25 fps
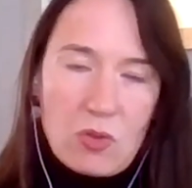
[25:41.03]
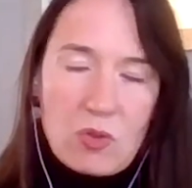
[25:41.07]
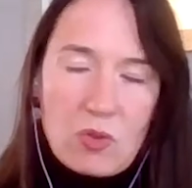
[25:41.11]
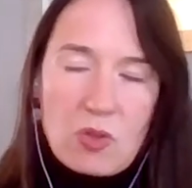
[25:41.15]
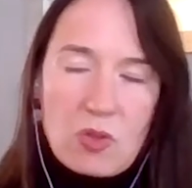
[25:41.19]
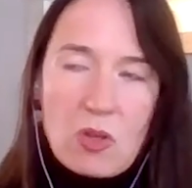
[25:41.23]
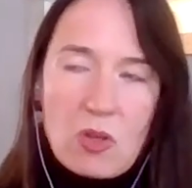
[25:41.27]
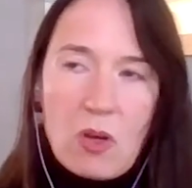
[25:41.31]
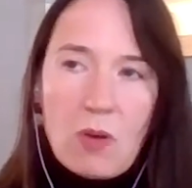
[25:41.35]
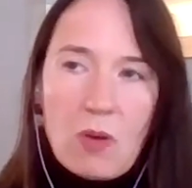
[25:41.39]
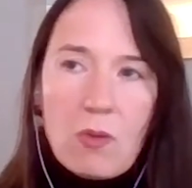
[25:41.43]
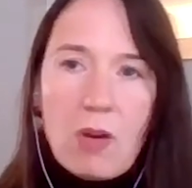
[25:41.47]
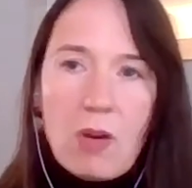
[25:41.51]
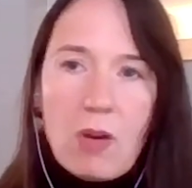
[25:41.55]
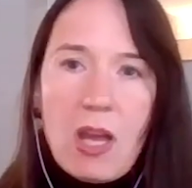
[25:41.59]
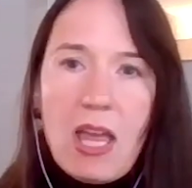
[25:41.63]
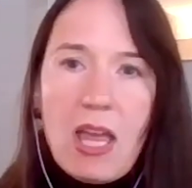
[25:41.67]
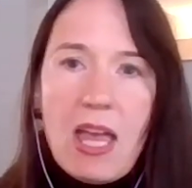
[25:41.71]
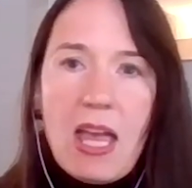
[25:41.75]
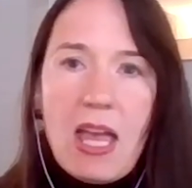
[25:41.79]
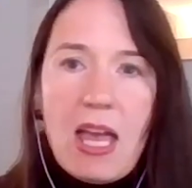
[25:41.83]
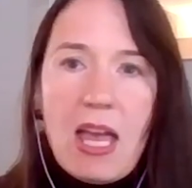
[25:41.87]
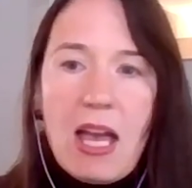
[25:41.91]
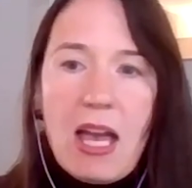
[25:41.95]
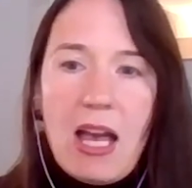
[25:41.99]
So,
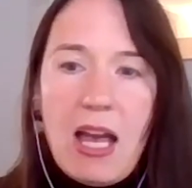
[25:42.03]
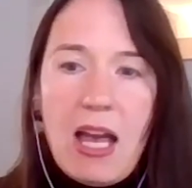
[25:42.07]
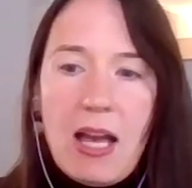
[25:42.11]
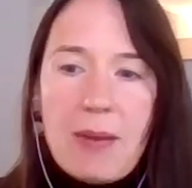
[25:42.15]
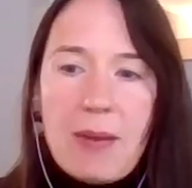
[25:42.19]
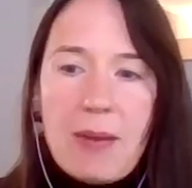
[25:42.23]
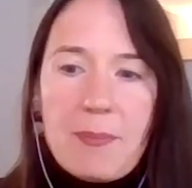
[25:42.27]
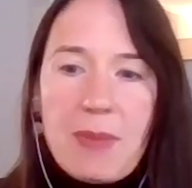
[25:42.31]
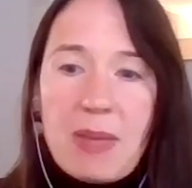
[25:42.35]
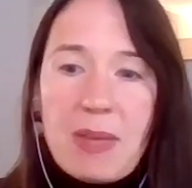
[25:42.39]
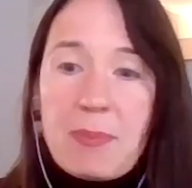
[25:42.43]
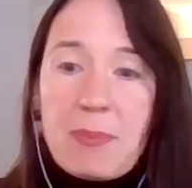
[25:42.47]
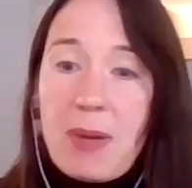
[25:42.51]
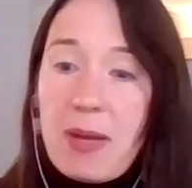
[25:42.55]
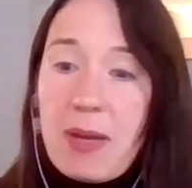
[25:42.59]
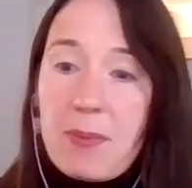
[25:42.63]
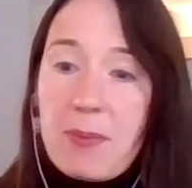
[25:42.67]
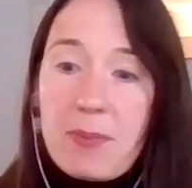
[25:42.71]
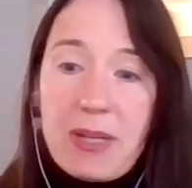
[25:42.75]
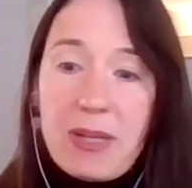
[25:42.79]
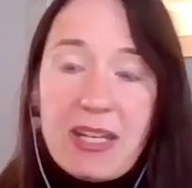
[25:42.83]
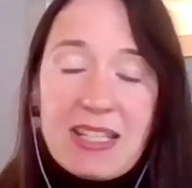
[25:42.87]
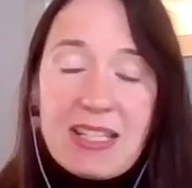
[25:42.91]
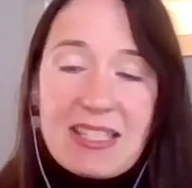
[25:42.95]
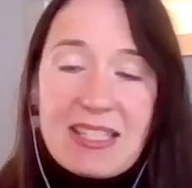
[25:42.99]

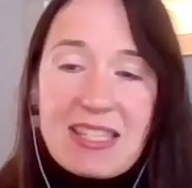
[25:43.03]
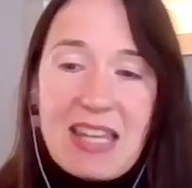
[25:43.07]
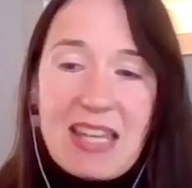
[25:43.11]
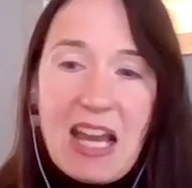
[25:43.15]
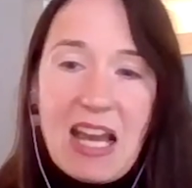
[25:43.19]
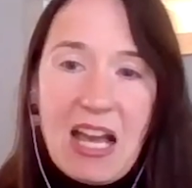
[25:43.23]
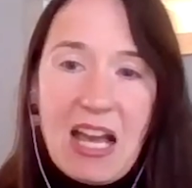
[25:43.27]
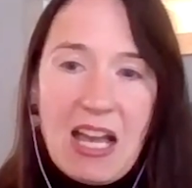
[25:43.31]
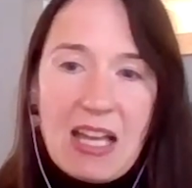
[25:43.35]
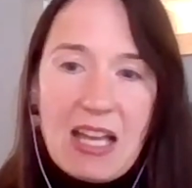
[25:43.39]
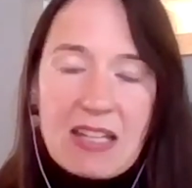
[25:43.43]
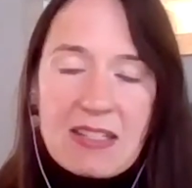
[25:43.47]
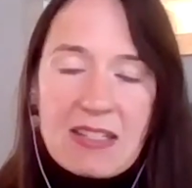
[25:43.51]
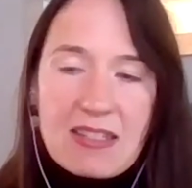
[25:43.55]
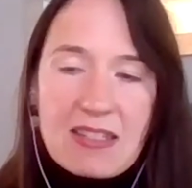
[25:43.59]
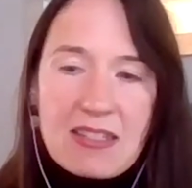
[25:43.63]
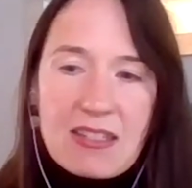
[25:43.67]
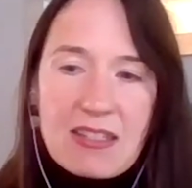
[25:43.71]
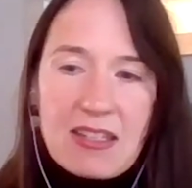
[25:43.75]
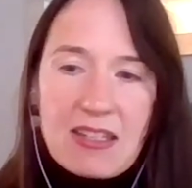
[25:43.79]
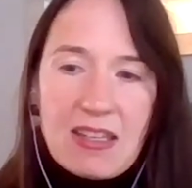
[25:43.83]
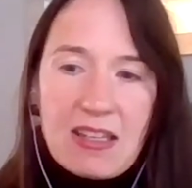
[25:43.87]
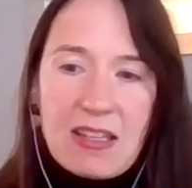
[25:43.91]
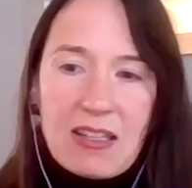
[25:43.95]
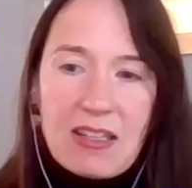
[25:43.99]
but it's not,
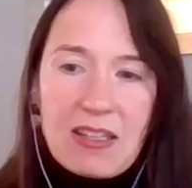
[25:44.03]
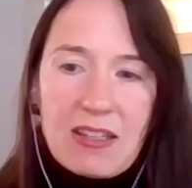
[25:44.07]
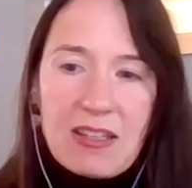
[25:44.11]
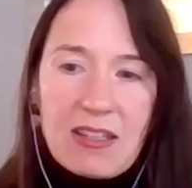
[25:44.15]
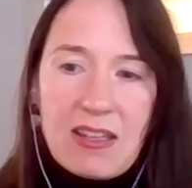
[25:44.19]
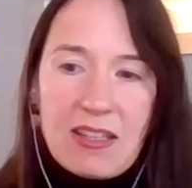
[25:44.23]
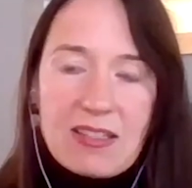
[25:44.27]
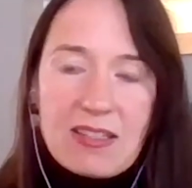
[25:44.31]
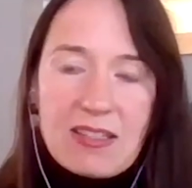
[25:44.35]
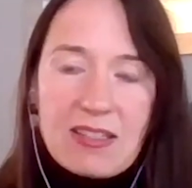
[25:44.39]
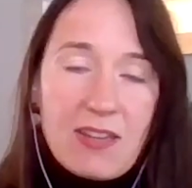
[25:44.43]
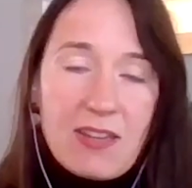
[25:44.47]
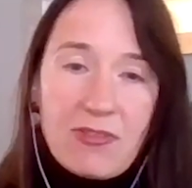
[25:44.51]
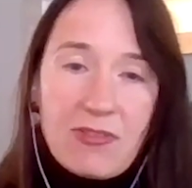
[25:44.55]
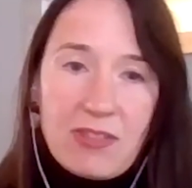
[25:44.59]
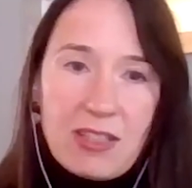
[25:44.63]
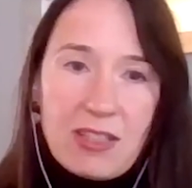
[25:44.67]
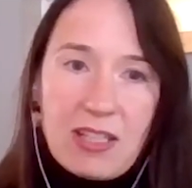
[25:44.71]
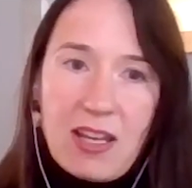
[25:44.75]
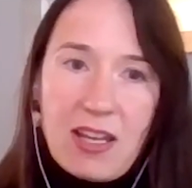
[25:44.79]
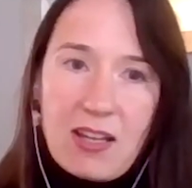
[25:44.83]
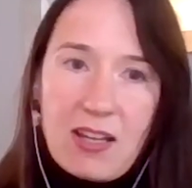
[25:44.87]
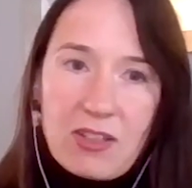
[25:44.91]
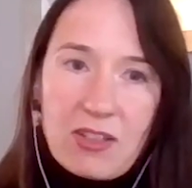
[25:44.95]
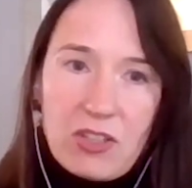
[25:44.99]
it's definitely
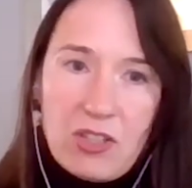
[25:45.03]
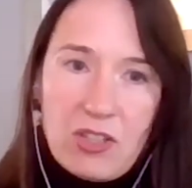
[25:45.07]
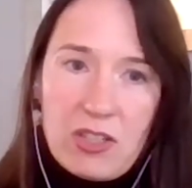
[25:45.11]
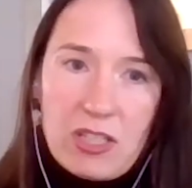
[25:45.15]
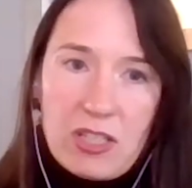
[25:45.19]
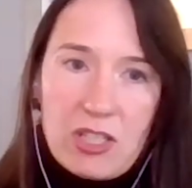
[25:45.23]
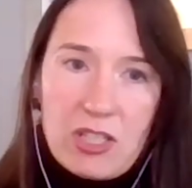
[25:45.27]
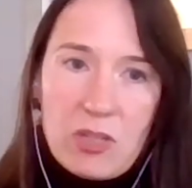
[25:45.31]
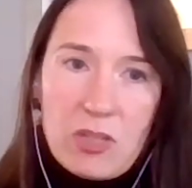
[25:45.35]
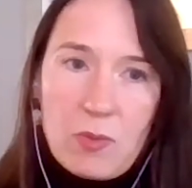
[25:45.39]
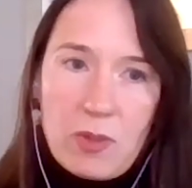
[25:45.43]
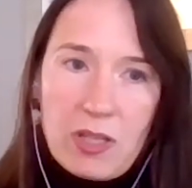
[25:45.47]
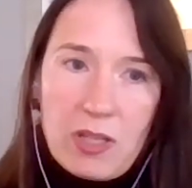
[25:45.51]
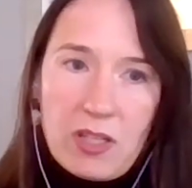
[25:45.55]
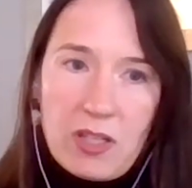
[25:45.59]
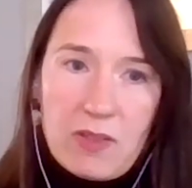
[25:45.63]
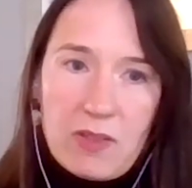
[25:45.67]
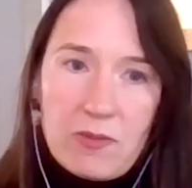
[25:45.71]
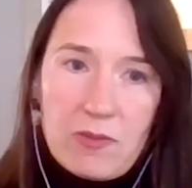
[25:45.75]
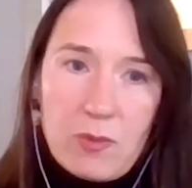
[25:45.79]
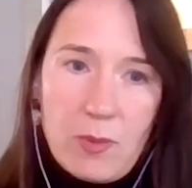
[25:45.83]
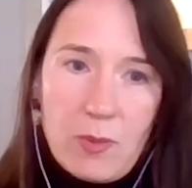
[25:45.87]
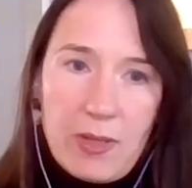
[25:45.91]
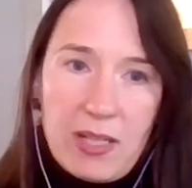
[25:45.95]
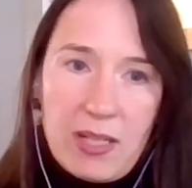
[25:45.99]
not good and you want to
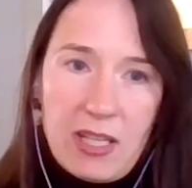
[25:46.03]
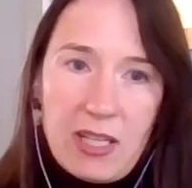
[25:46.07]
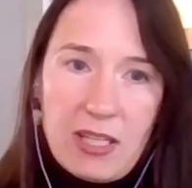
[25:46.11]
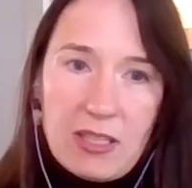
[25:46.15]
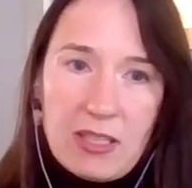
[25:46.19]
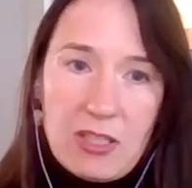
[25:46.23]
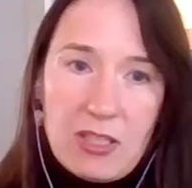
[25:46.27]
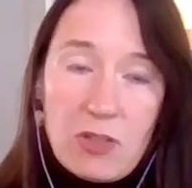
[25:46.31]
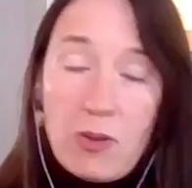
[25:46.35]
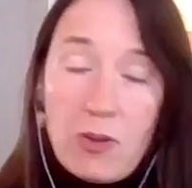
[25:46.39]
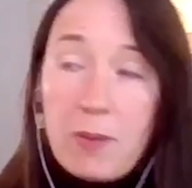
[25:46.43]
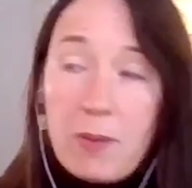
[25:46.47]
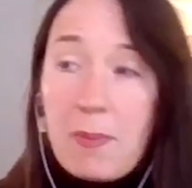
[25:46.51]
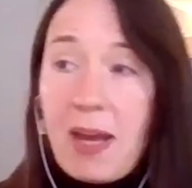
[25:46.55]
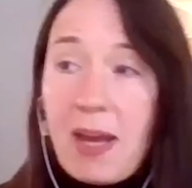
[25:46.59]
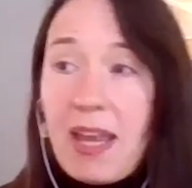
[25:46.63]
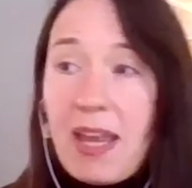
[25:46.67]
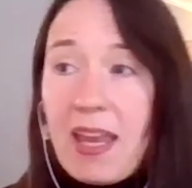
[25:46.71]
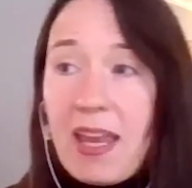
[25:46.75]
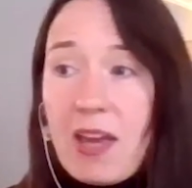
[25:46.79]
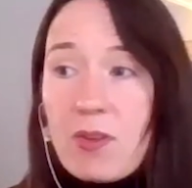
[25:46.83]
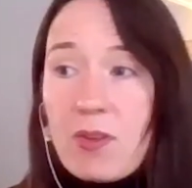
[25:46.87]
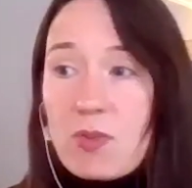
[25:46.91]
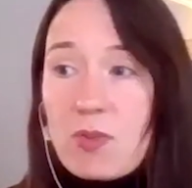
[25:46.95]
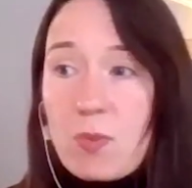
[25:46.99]
avoid it. You know, in my
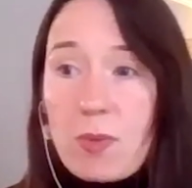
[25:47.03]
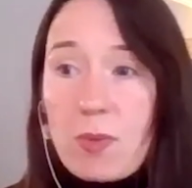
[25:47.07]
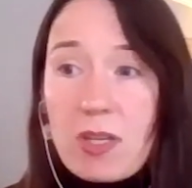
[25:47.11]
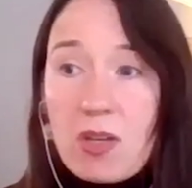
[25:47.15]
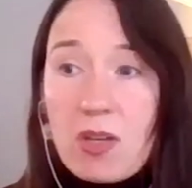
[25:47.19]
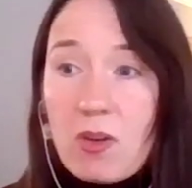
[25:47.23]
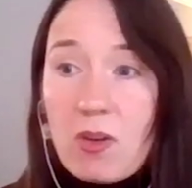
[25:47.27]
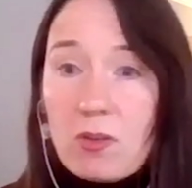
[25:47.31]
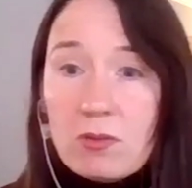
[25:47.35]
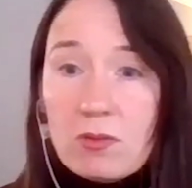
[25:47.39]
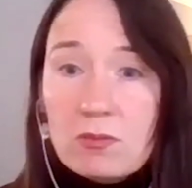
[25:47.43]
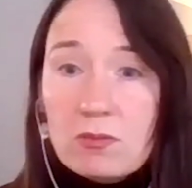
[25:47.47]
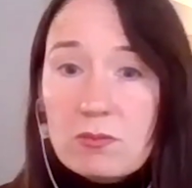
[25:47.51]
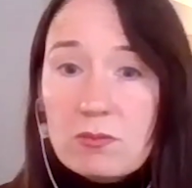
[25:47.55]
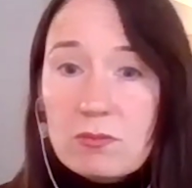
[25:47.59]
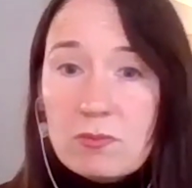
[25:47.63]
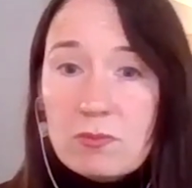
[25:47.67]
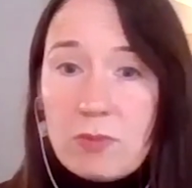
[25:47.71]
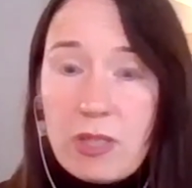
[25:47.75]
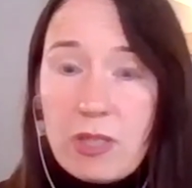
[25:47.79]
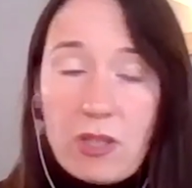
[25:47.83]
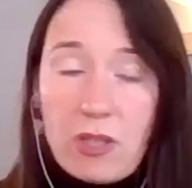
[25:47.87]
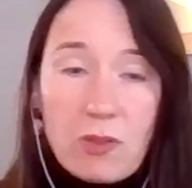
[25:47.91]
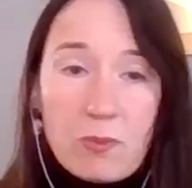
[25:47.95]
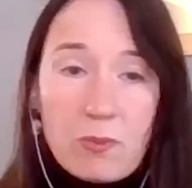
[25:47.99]
house, we don't
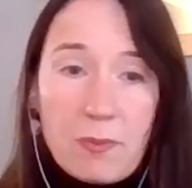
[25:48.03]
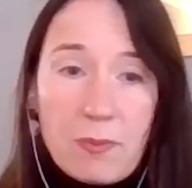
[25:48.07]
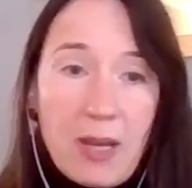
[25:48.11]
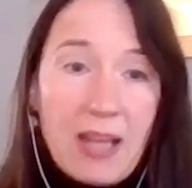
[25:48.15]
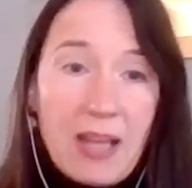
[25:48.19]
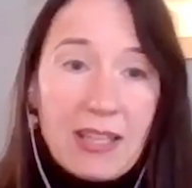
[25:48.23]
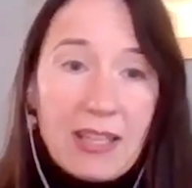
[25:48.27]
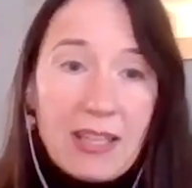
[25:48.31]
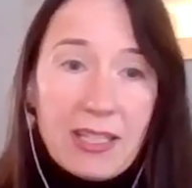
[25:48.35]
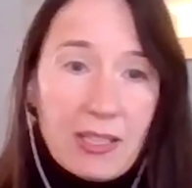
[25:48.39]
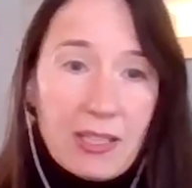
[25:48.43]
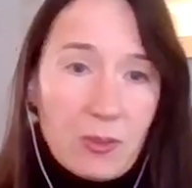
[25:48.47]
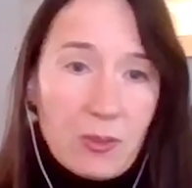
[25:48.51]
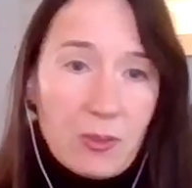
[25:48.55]
buy it.